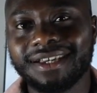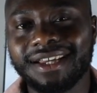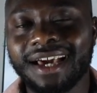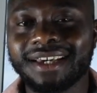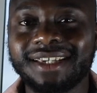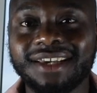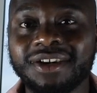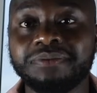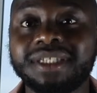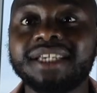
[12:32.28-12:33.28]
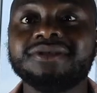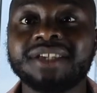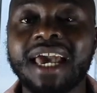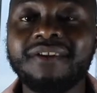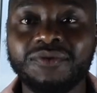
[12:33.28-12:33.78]
Like I said, you can be stingy
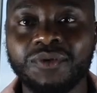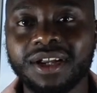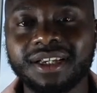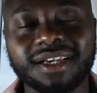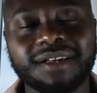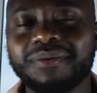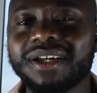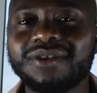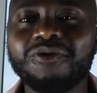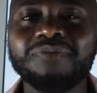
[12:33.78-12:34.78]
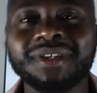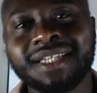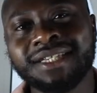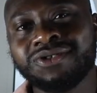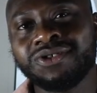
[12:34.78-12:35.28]
to everyone, but don't be
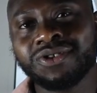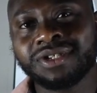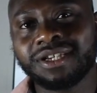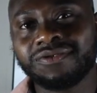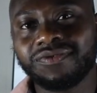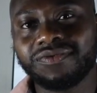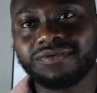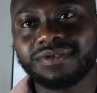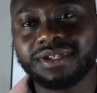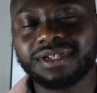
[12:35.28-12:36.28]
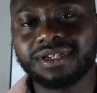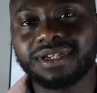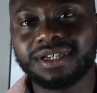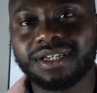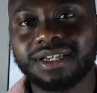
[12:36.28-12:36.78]
stingy to yourself.
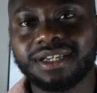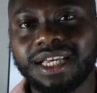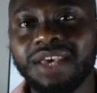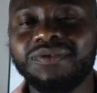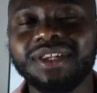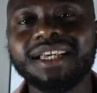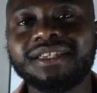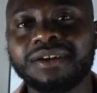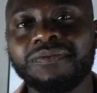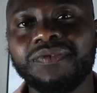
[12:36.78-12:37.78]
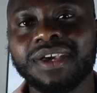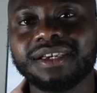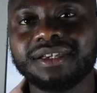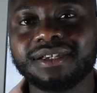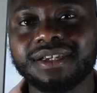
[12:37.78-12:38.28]
If you need something,
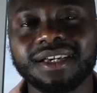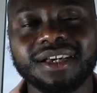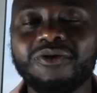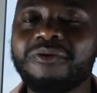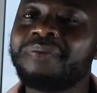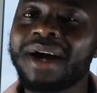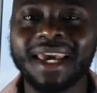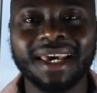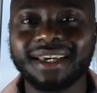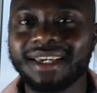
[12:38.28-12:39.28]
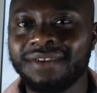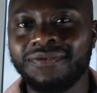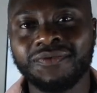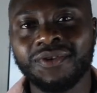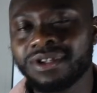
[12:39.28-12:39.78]
go and buy it if
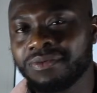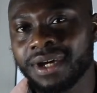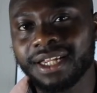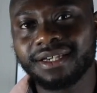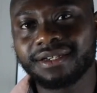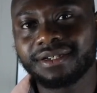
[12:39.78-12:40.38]
you've got the money.